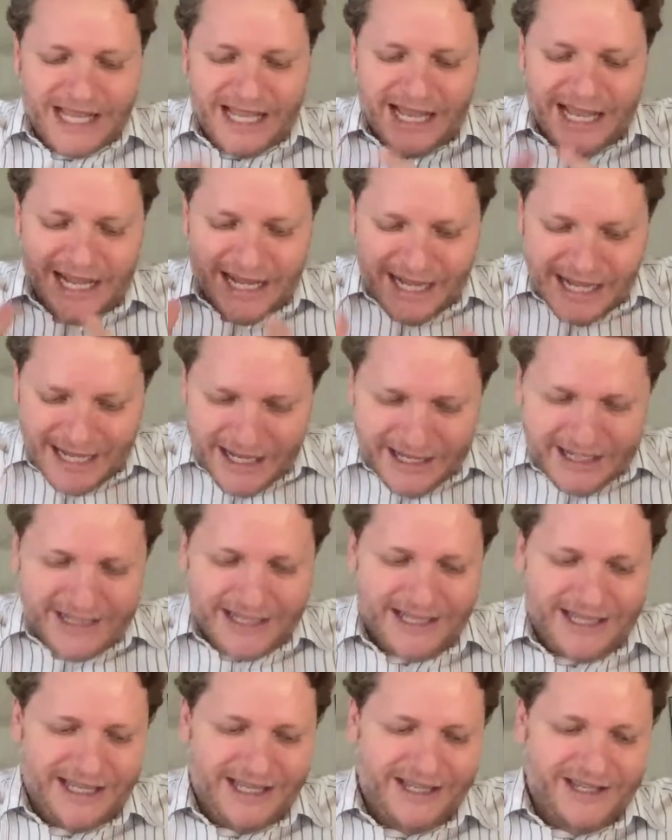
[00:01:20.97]

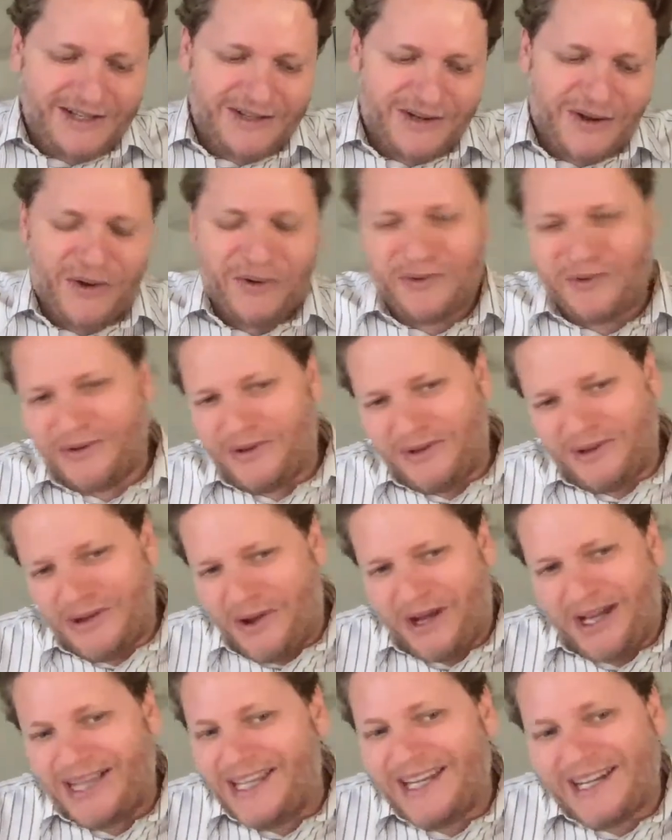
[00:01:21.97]
You know,
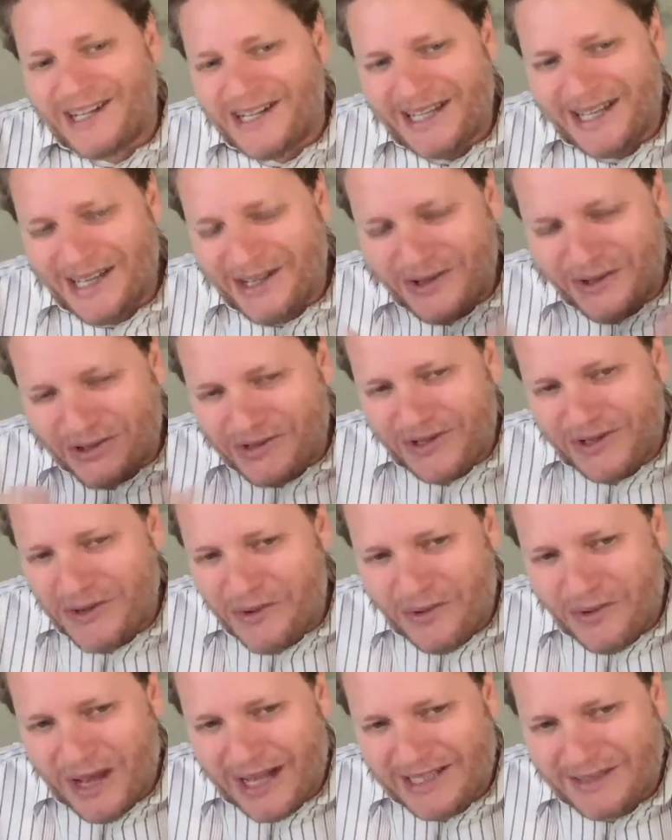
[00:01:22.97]
clearly
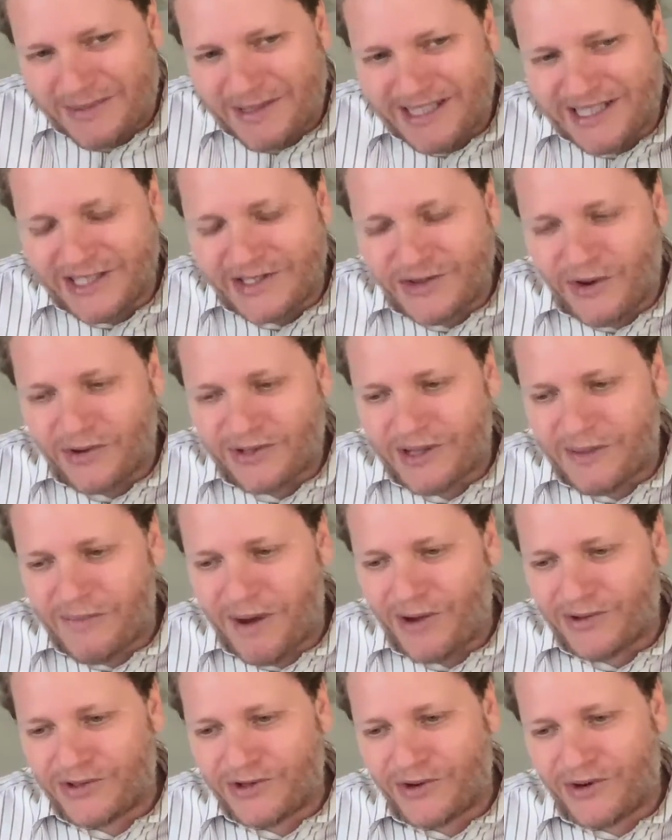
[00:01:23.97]
you explicitly talked
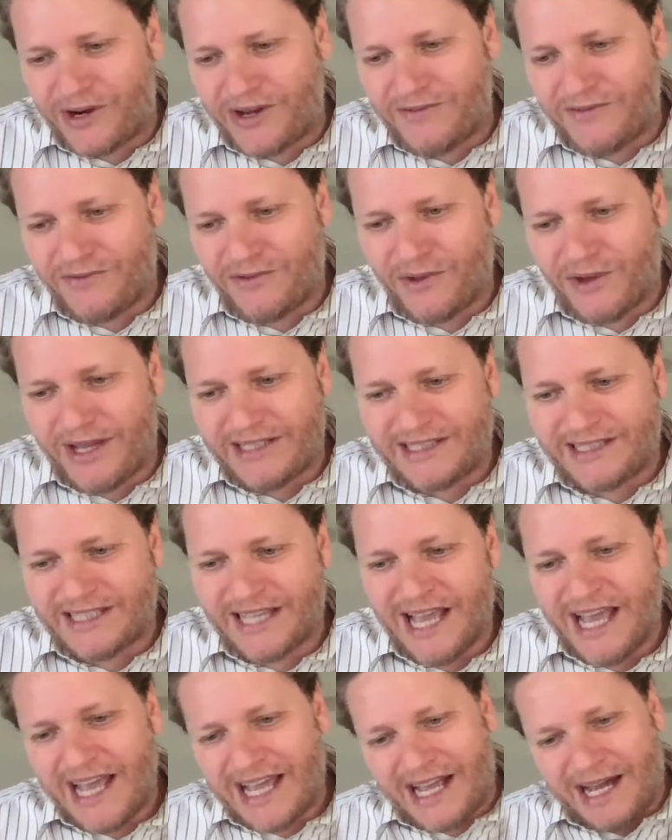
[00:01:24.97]
about your
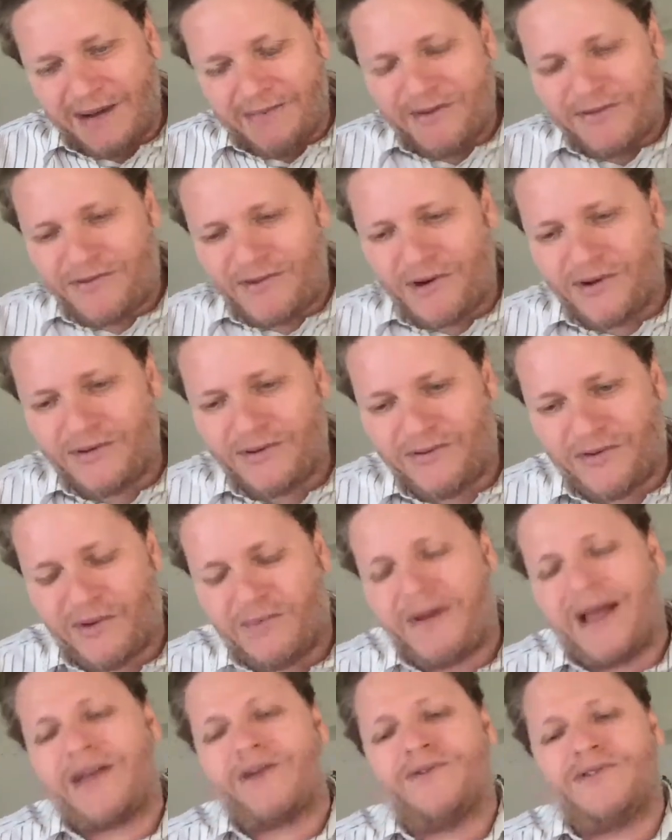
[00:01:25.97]
influence coming from
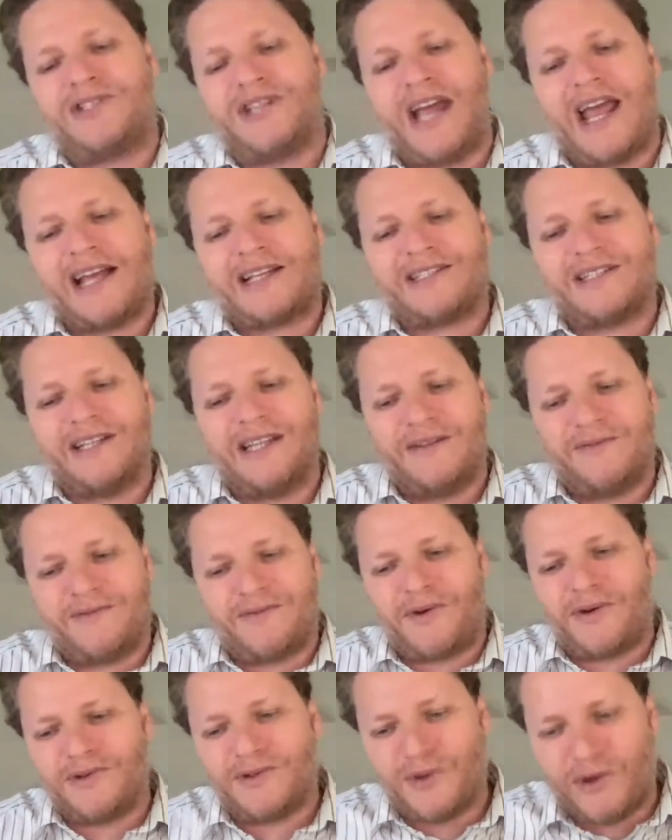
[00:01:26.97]
Michael Jackson
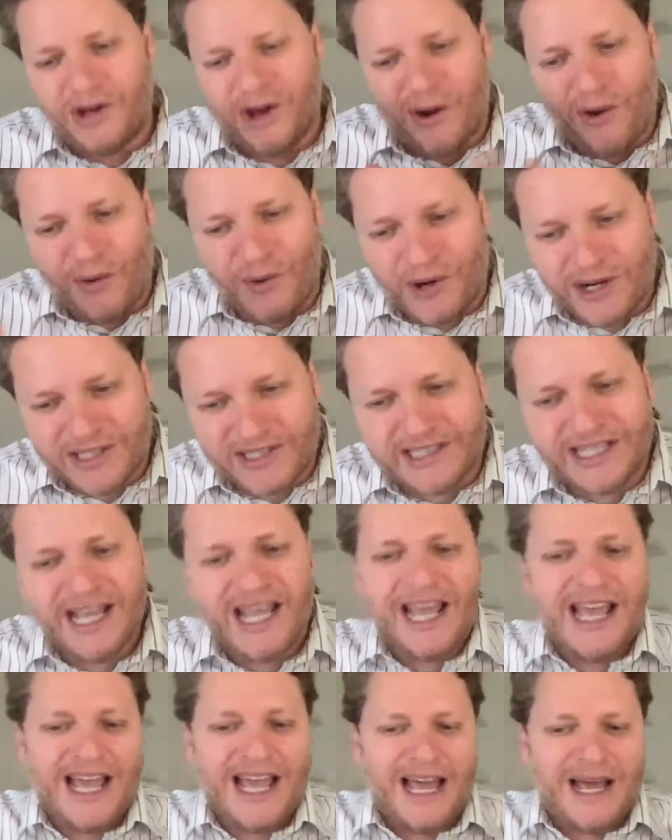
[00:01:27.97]
and from Tony Hoare's
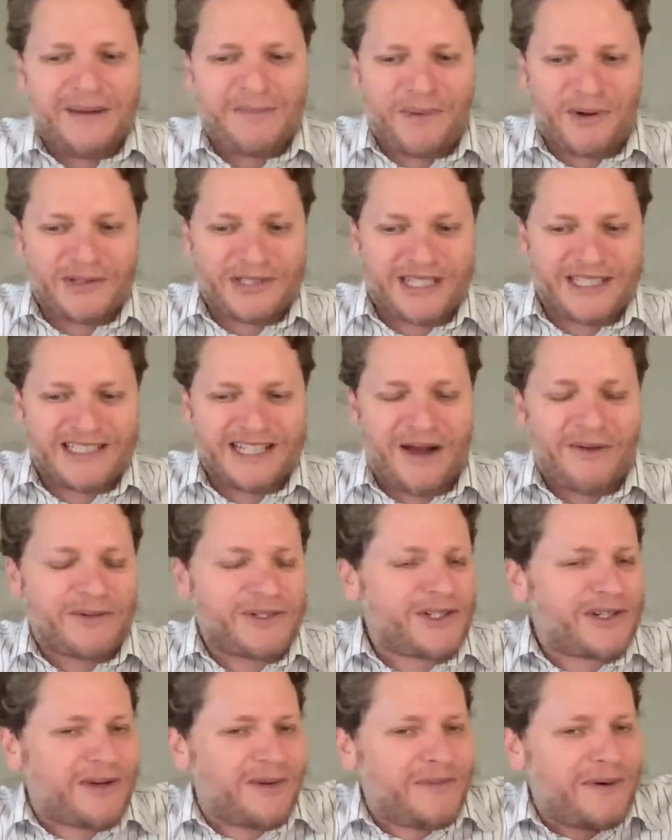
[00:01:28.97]
process
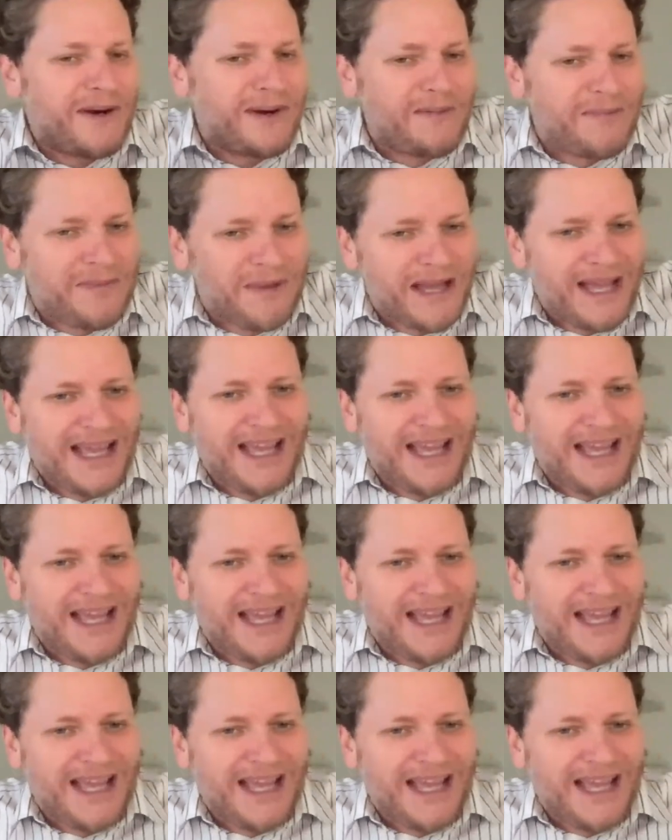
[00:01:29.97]
algebra.